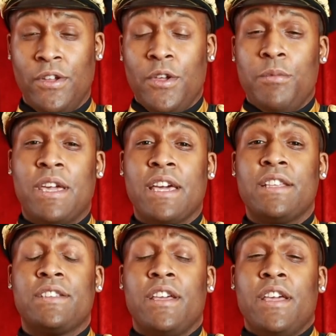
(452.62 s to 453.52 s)

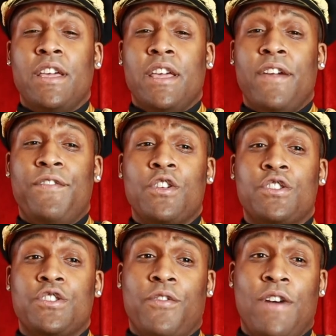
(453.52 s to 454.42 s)
Because if you're a
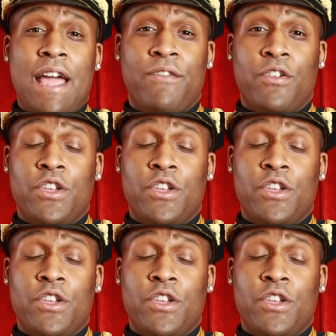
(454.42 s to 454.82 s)
survivor,